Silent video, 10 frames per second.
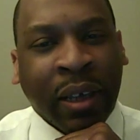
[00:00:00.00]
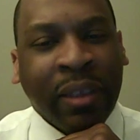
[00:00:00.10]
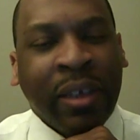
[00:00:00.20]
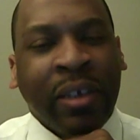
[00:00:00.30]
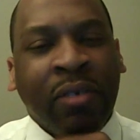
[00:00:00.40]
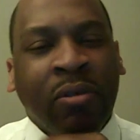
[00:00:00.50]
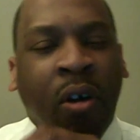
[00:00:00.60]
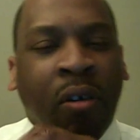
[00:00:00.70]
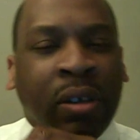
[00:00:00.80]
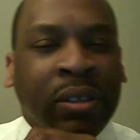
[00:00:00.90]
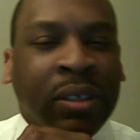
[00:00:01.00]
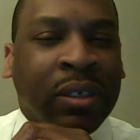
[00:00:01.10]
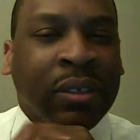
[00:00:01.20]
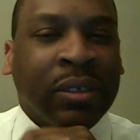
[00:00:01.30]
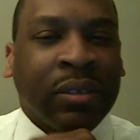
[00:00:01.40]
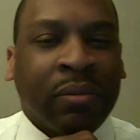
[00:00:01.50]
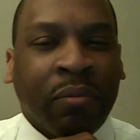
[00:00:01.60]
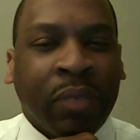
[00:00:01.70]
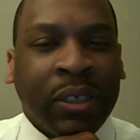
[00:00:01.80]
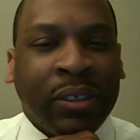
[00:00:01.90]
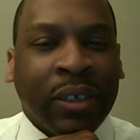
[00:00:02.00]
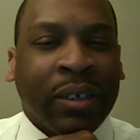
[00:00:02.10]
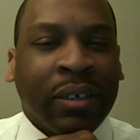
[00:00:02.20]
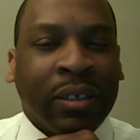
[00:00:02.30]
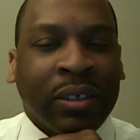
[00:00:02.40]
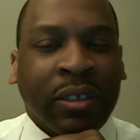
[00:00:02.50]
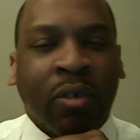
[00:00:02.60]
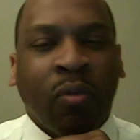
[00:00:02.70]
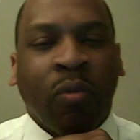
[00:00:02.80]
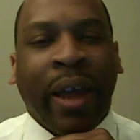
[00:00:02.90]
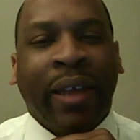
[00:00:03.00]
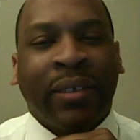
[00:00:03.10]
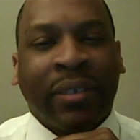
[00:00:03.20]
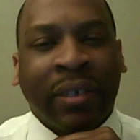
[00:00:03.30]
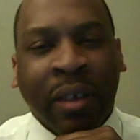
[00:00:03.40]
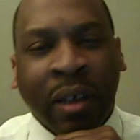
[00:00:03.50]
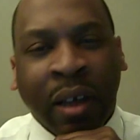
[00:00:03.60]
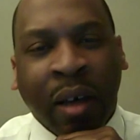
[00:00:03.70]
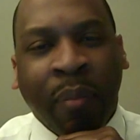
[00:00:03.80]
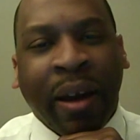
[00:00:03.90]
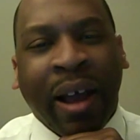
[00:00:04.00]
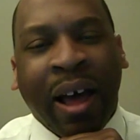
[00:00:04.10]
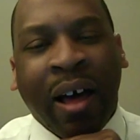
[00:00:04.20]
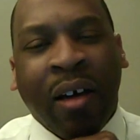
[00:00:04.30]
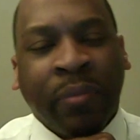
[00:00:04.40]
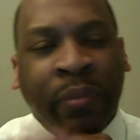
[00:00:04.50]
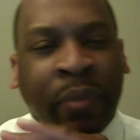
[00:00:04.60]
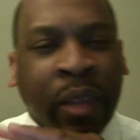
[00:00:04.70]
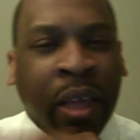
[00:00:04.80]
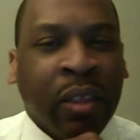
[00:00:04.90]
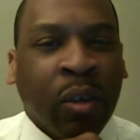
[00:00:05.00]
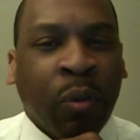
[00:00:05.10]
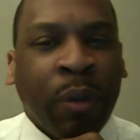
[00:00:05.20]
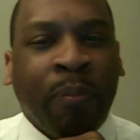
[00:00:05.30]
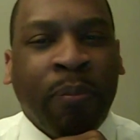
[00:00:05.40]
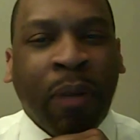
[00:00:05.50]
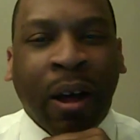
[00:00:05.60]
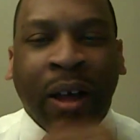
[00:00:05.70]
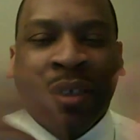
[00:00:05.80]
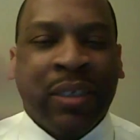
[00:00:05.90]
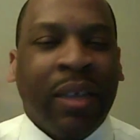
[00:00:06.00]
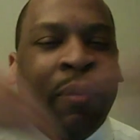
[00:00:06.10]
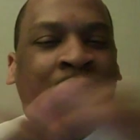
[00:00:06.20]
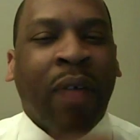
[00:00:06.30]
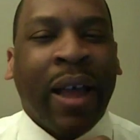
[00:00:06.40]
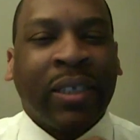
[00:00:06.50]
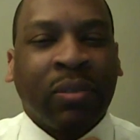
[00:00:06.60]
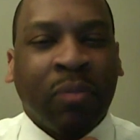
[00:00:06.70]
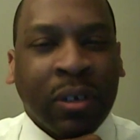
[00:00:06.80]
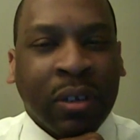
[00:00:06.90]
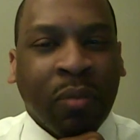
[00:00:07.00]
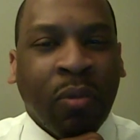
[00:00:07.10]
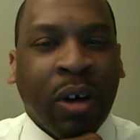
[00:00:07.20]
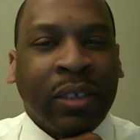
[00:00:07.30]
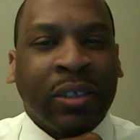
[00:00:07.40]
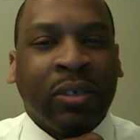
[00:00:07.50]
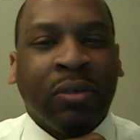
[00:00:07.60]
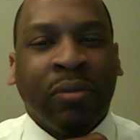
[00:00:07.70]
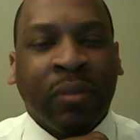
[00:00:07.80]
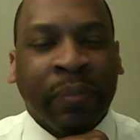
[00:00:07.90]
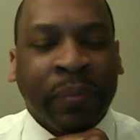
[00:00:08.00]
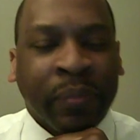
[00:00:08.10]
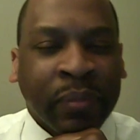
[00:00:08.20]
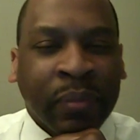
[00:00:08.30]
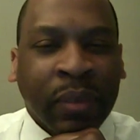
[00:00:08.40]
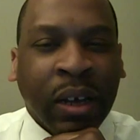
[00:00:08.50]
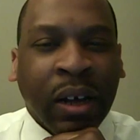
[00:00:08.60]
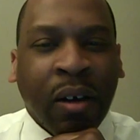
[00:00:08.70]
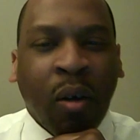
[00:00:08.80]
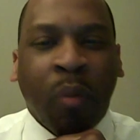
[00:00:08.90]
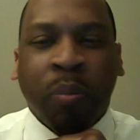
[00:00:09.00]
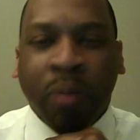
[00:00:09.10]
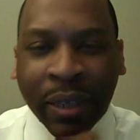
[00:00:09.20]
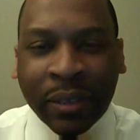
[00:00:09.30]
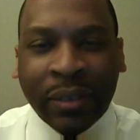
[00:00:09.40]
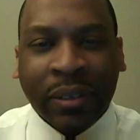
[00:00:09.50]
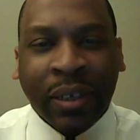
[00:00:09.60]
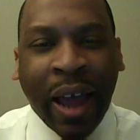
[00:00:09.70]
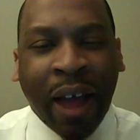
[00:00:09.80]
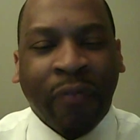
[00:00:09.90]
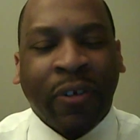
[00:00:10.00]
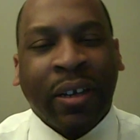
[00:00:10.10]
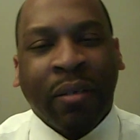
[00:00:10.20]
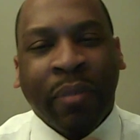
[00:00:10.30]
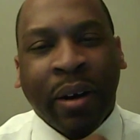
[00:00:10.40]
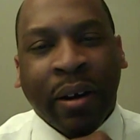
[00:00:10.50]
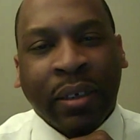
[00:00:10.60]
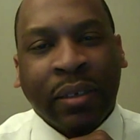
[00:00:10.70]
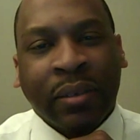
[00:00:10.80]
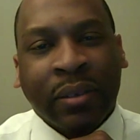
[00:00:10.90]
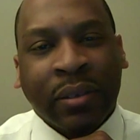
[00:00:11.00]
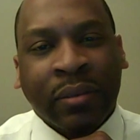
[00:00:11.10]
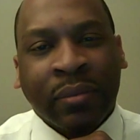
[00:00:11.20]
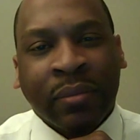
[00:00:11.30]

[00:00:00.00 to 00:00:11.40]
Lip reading: And then you go into this ridiculous little rant about how the Democrats were the ones who oppressed African Americans,